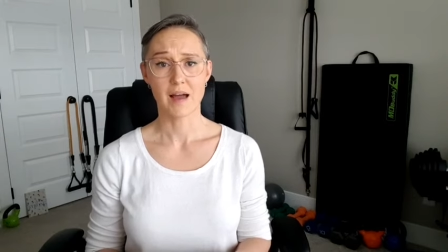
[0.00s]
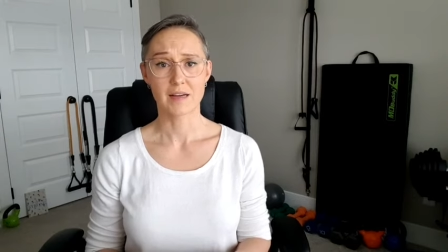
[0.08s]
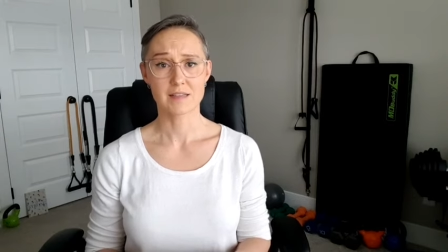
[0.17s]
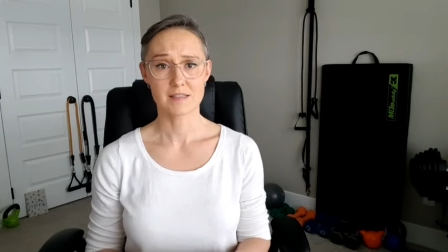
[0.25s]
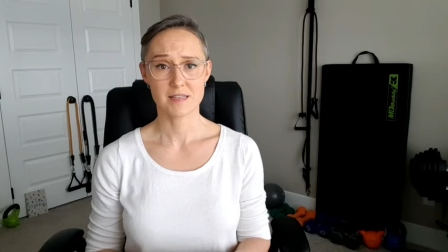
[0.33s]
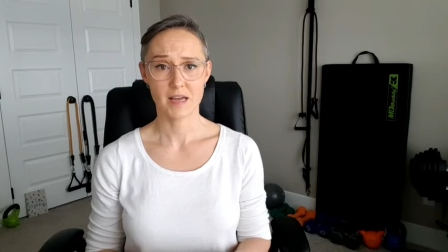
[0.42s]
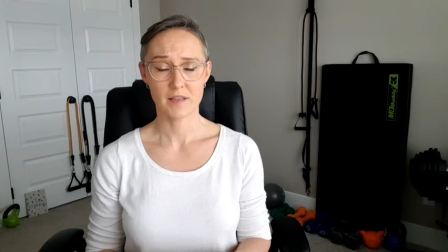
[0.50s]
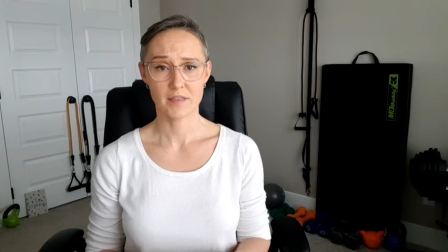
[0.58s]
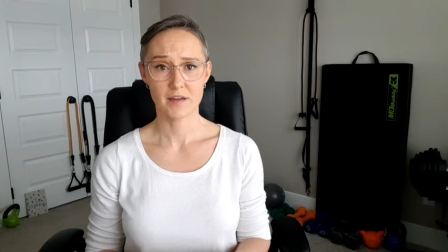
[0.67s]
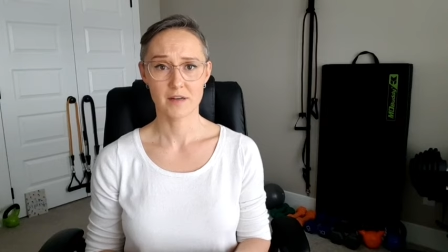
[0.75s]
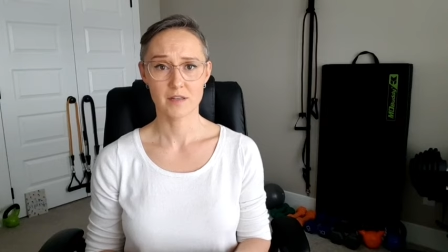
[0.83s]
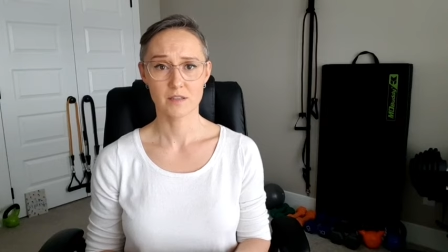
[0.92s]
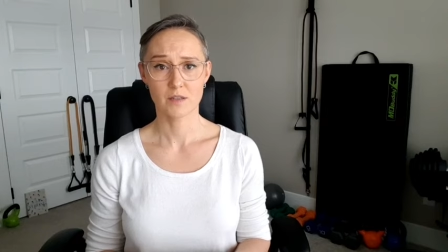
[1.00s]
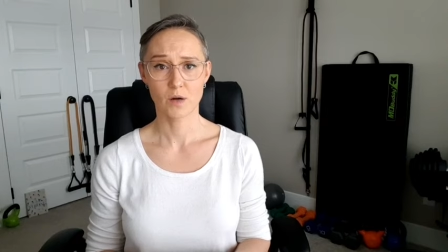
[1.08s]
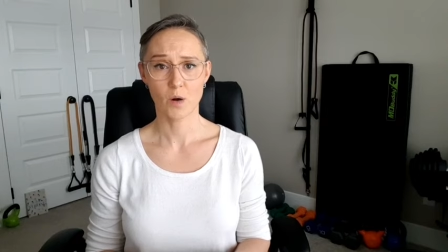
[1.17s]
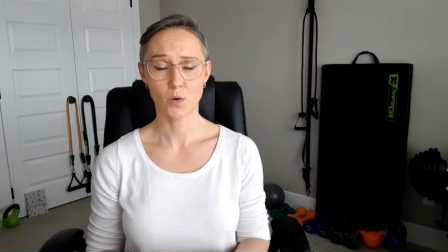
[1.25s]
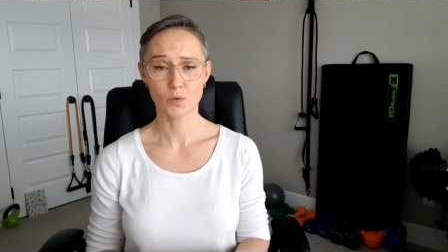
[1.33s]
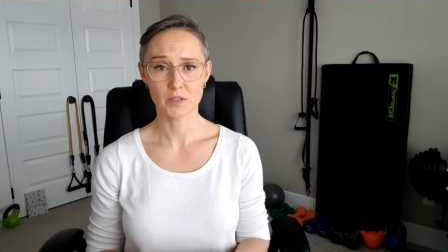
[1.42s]
I sat there
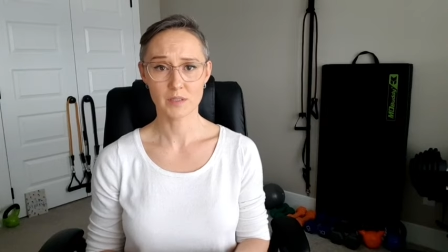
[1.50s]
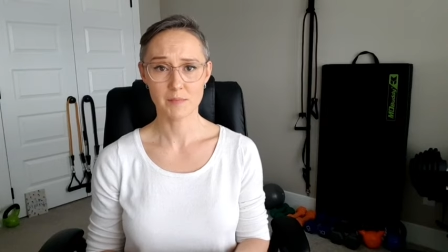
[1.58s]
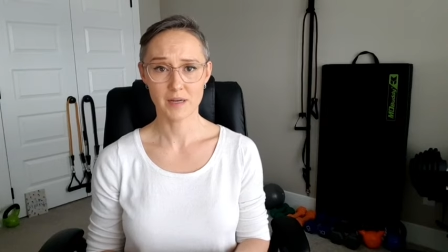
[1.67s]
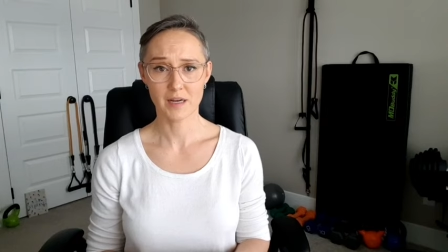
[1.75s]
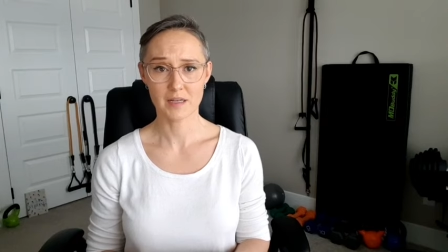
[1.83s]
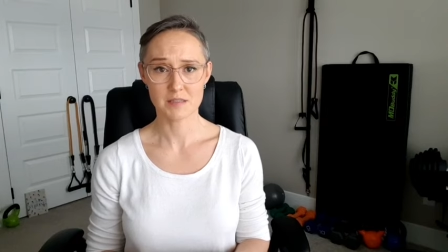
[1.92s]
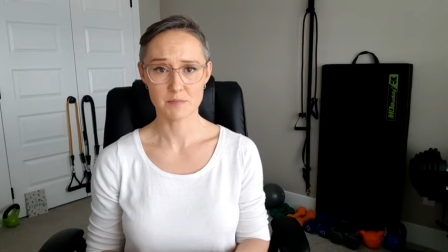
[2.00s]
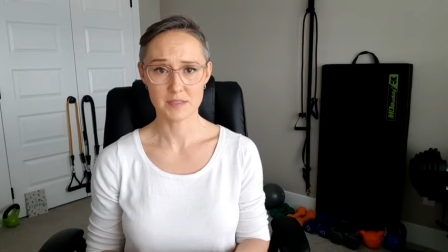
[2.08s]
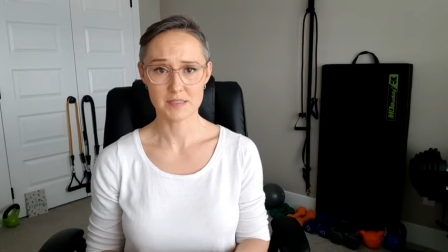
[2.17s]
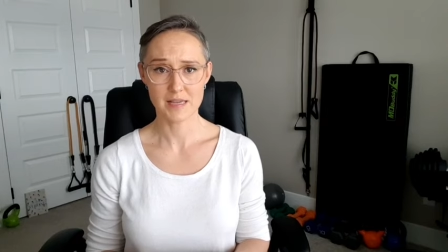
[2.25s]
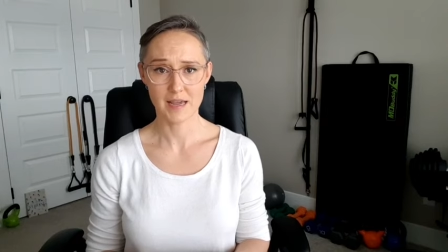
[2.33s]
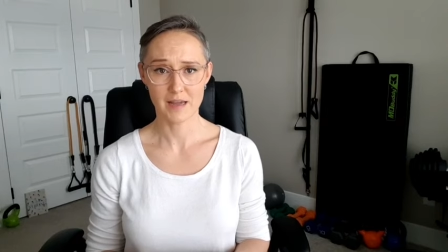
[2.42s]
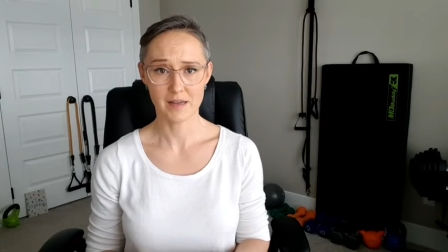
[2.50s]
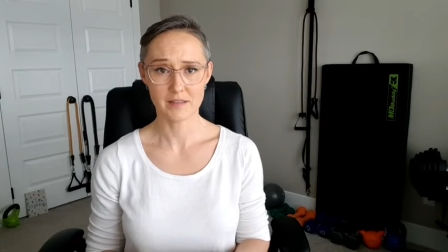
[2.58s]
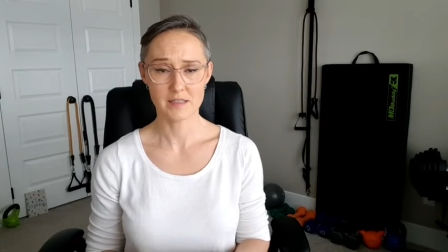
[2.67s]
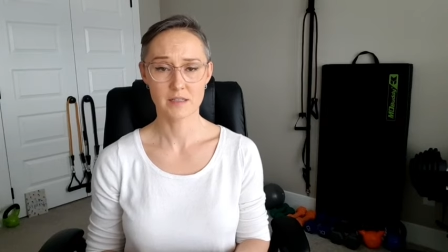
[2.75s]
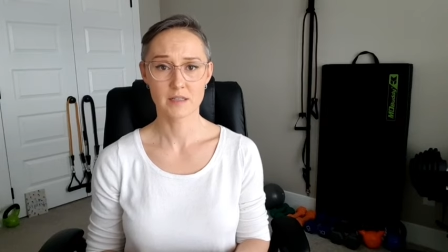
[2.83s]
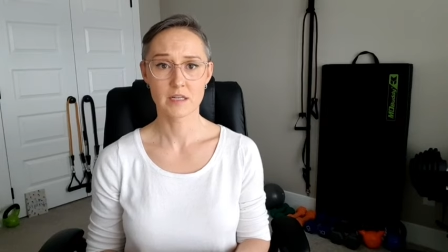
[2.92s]
holding my husband's
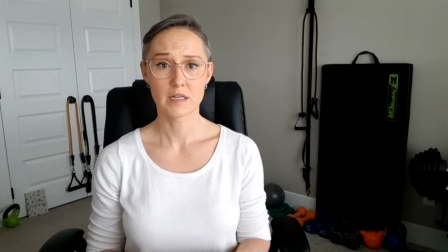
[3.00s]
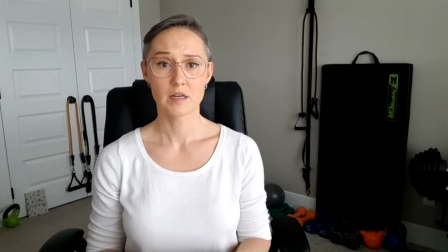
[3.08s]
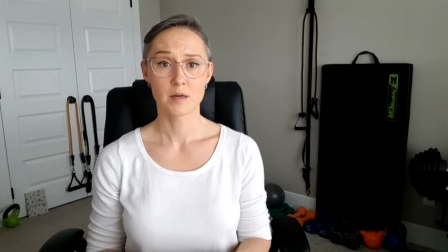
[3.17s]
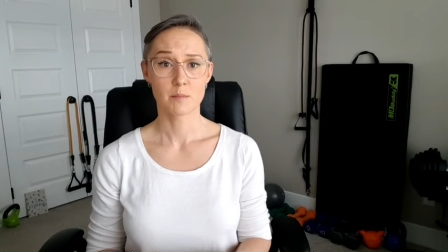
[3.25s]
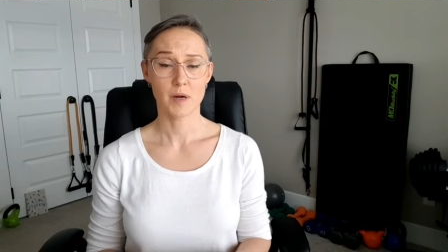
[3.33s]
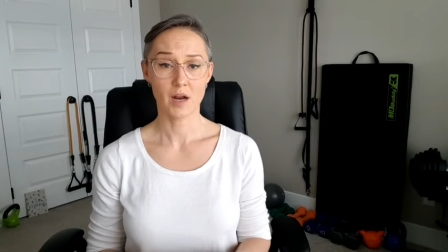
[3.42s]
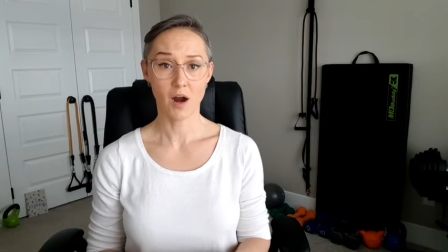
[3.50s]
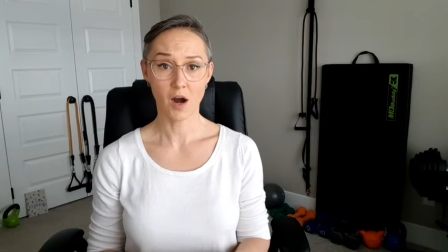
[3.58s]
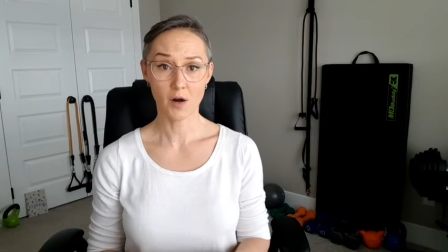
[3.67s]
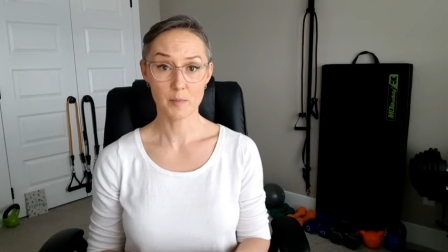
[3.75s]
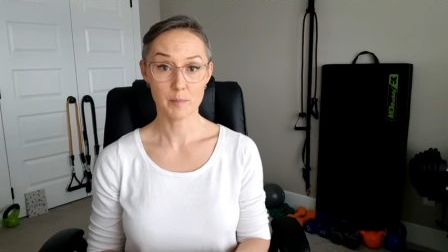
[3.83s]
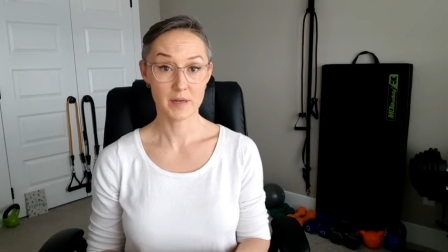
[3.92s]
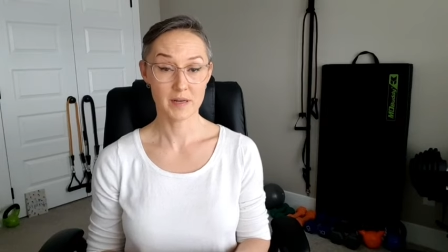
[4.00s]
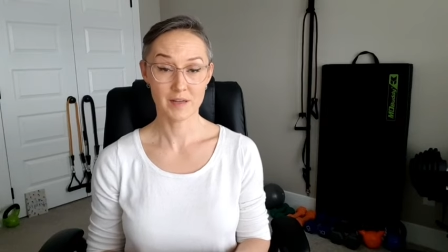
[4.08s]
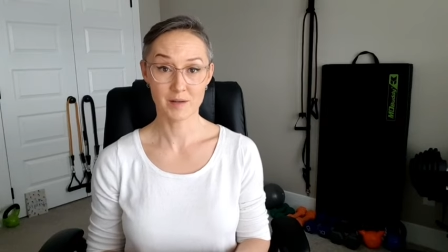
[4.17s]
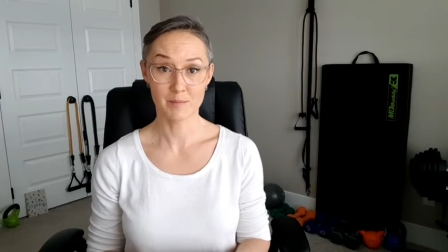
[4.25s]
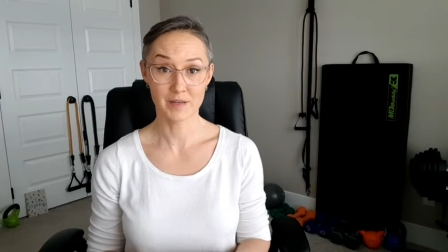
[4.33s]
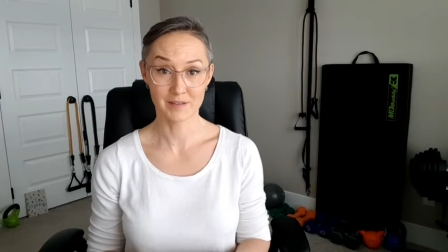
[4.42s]
hand my heart
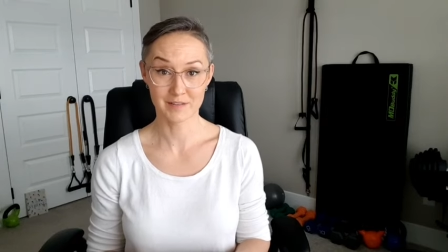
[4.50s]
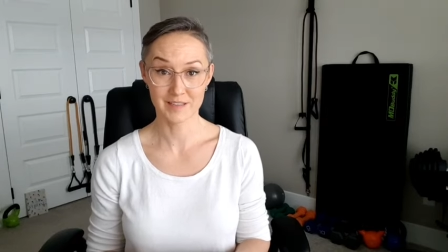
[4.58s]
beating a